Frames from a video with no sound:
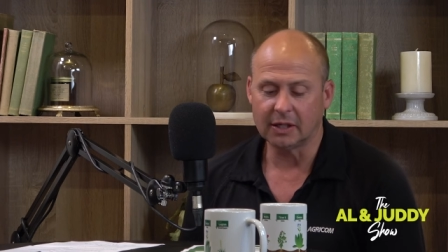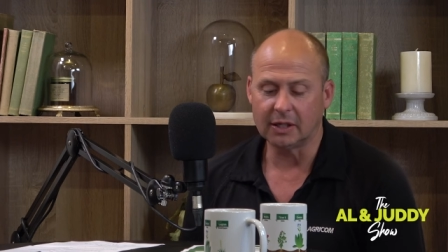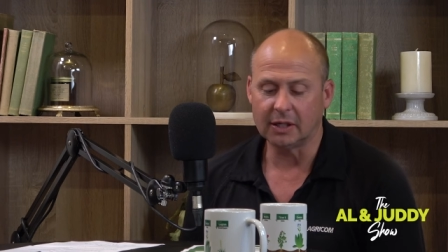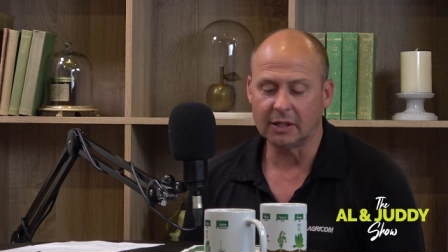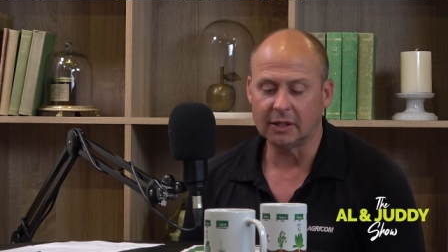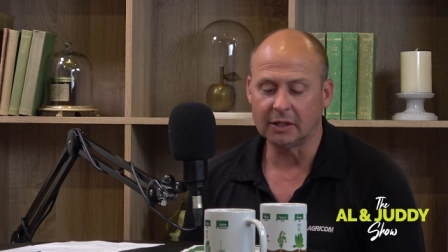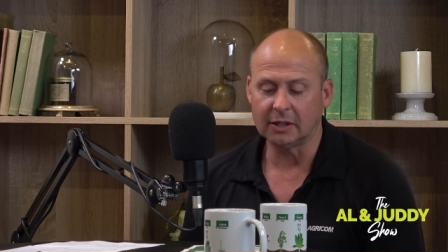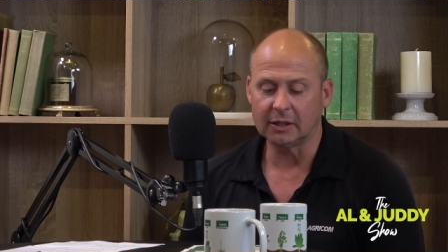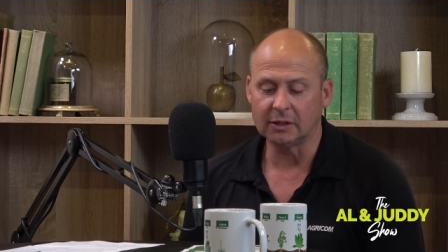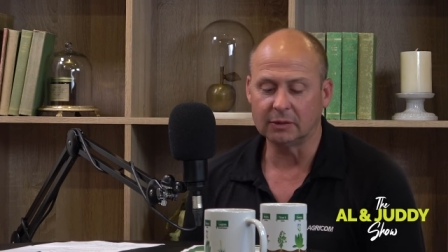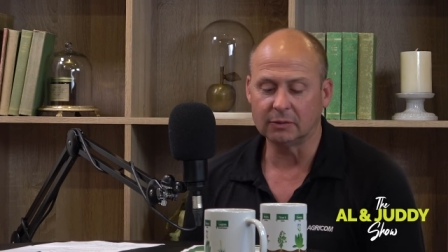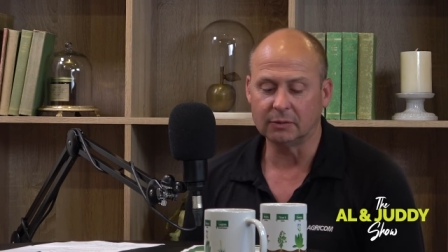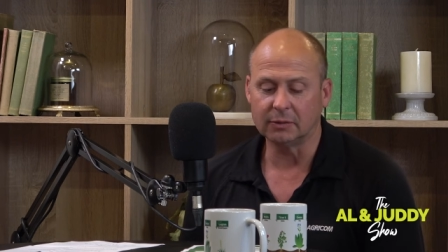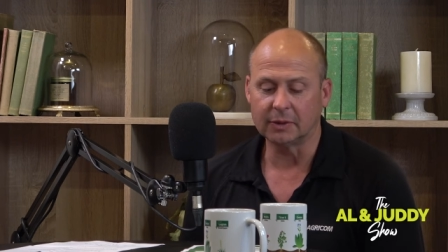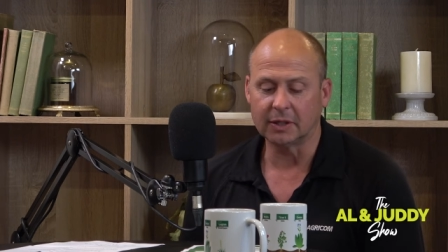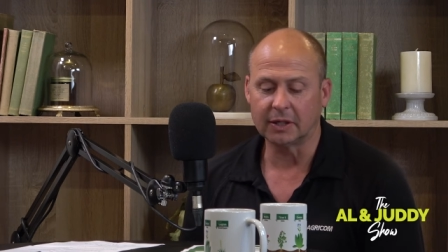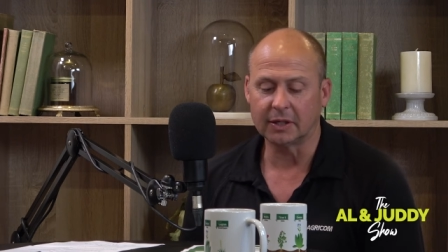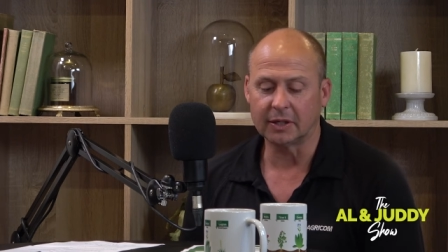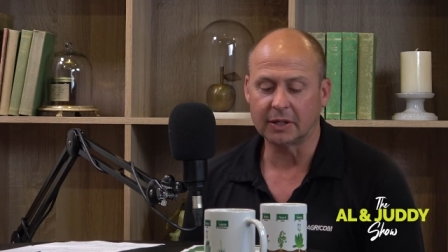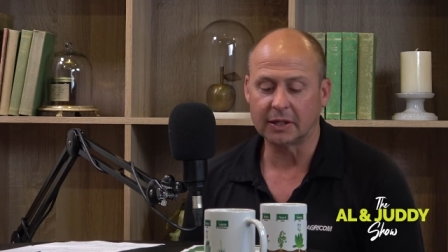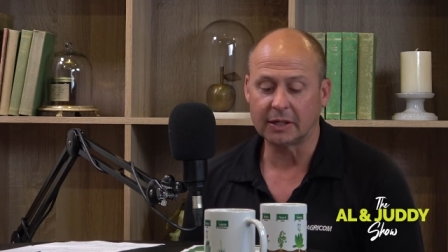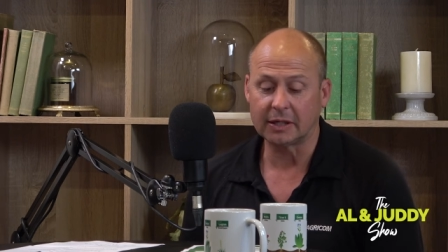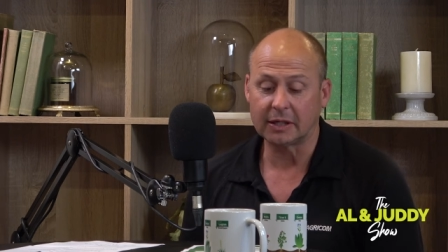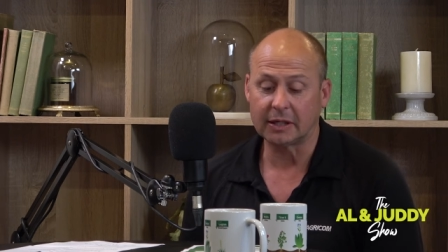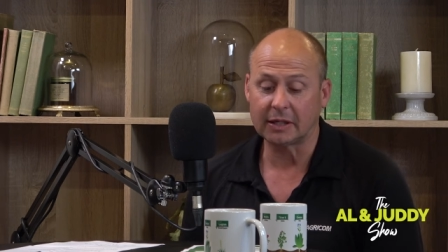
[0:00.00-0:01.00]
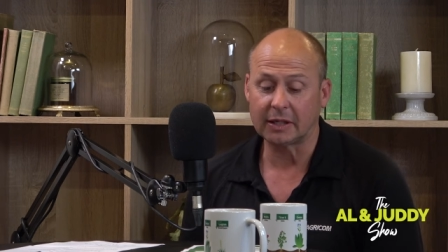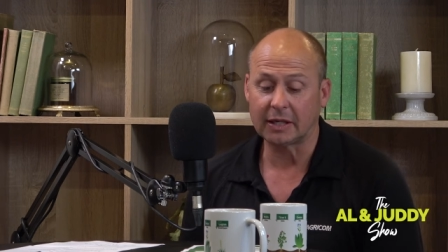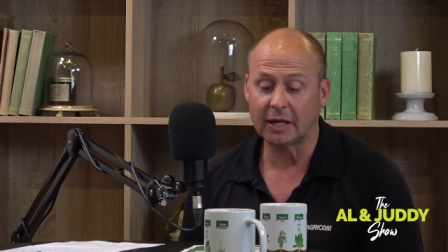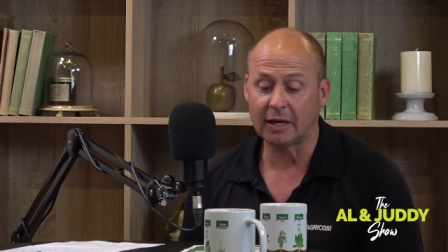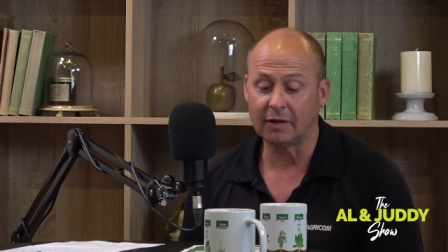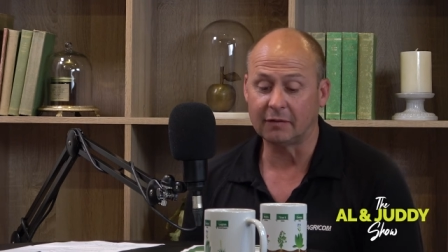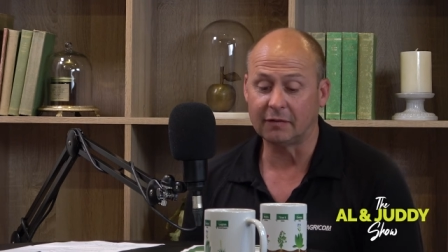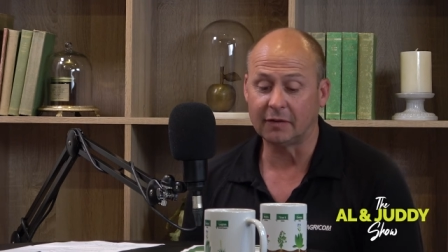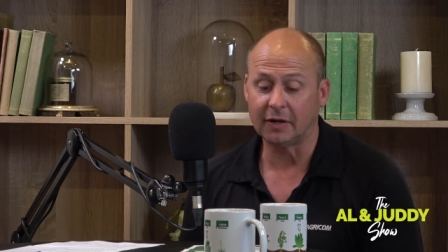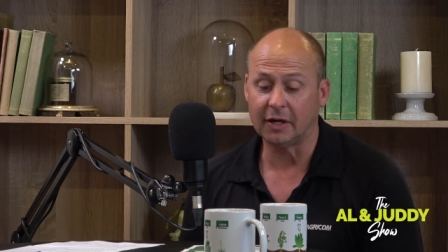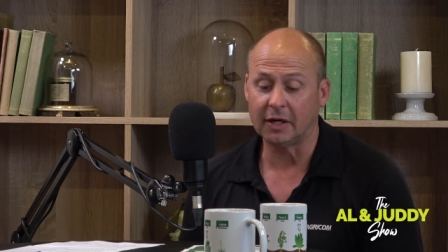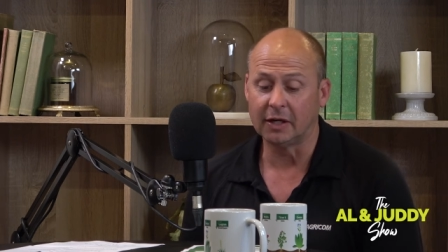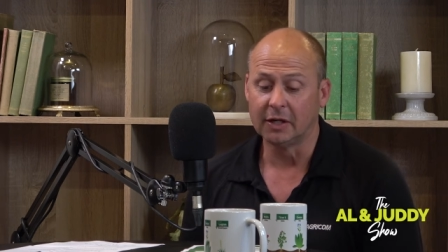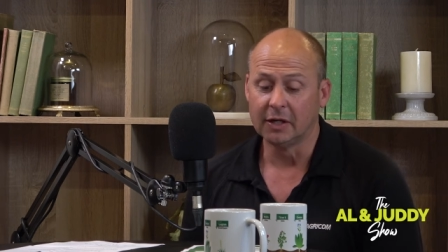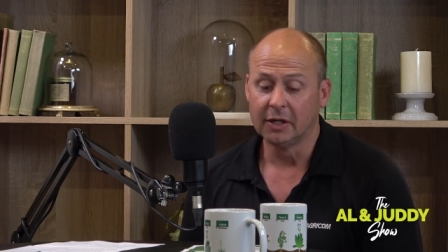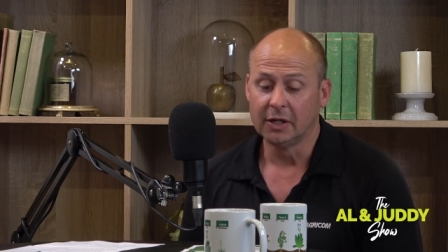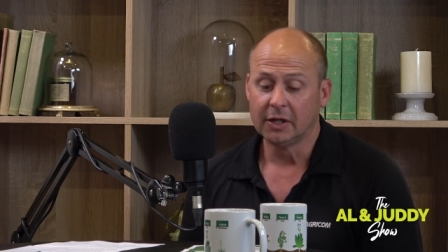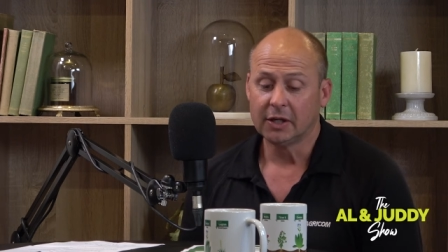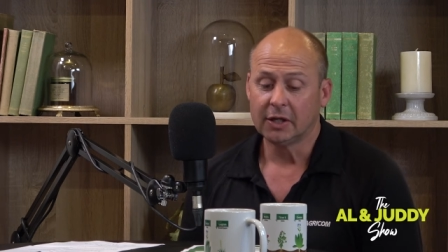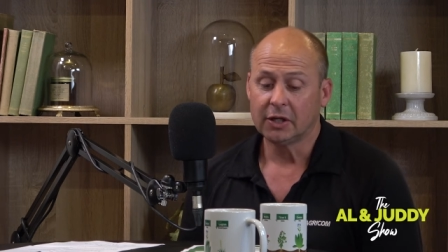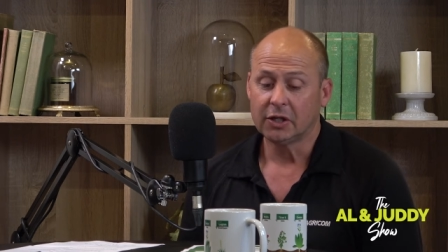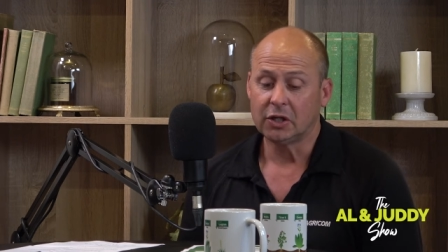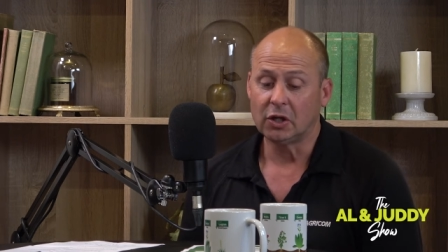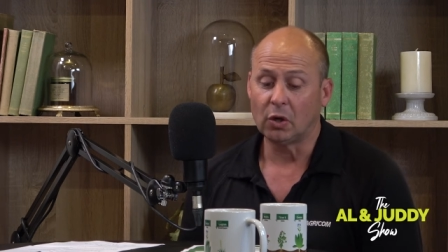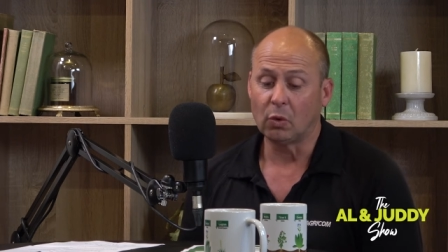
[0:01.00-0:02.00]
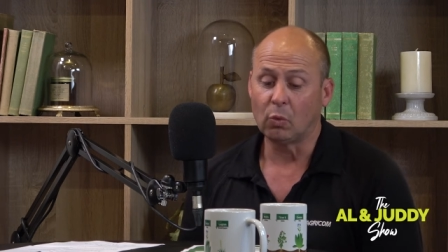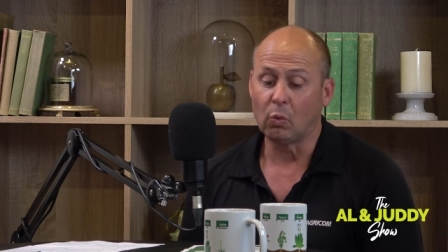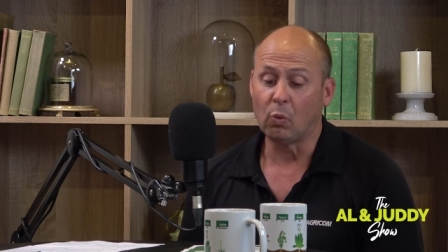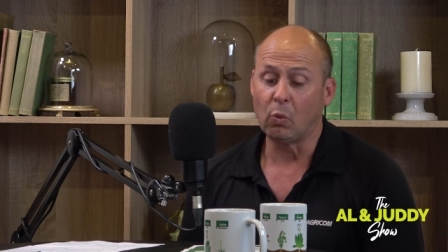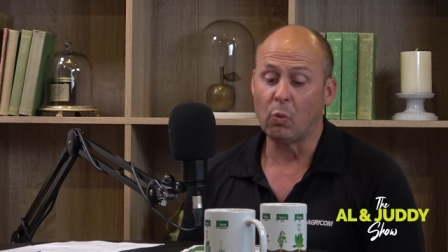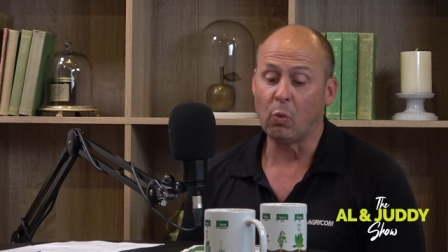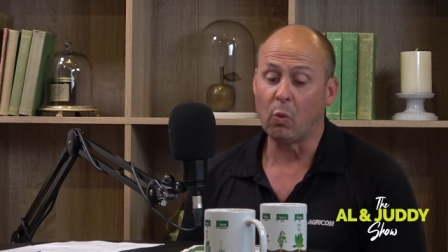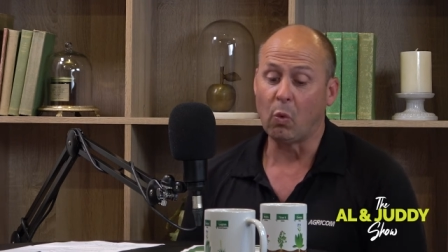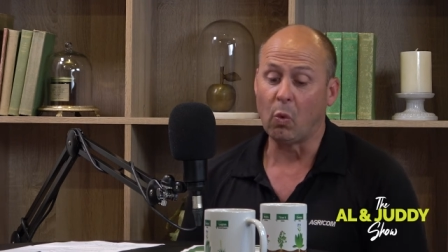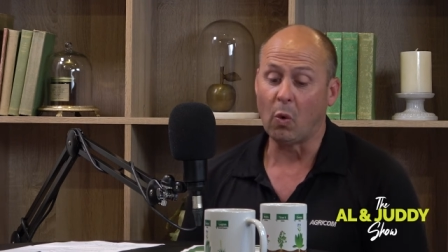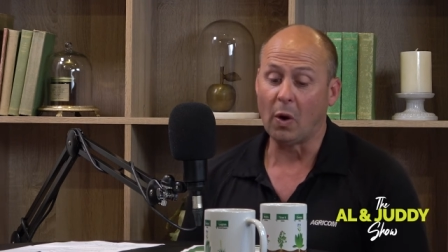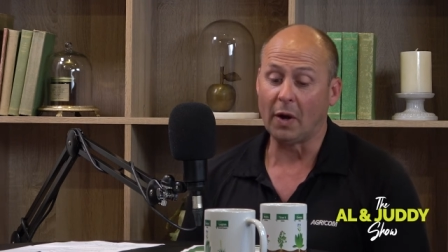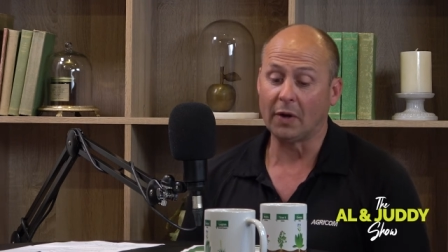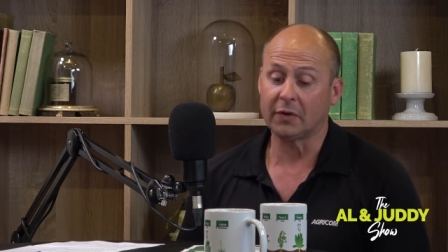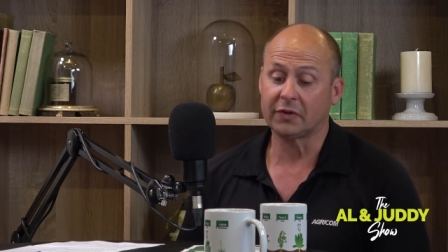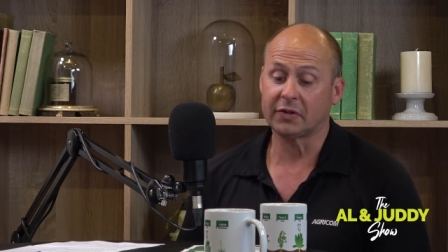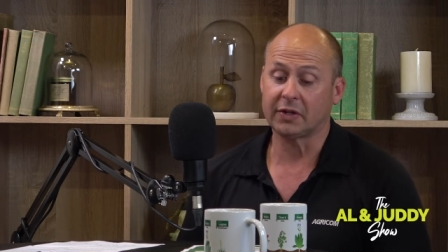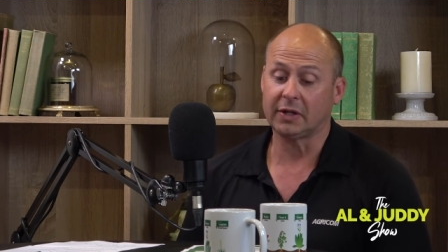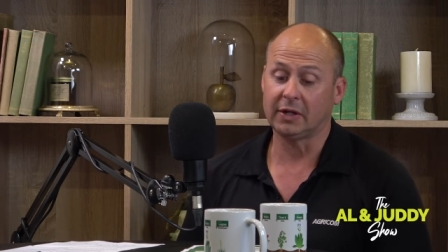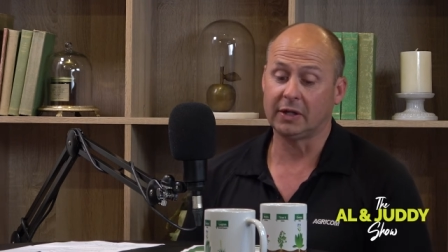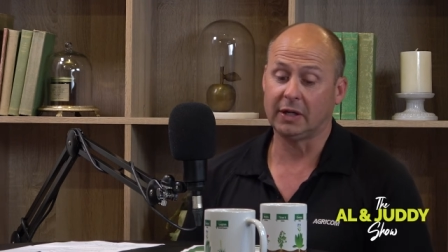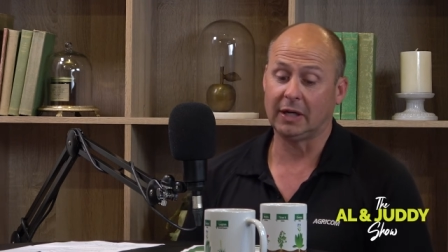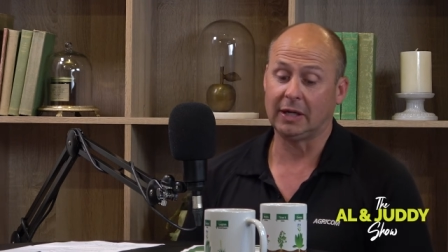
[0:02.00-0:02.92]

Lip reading: We're going to cover, what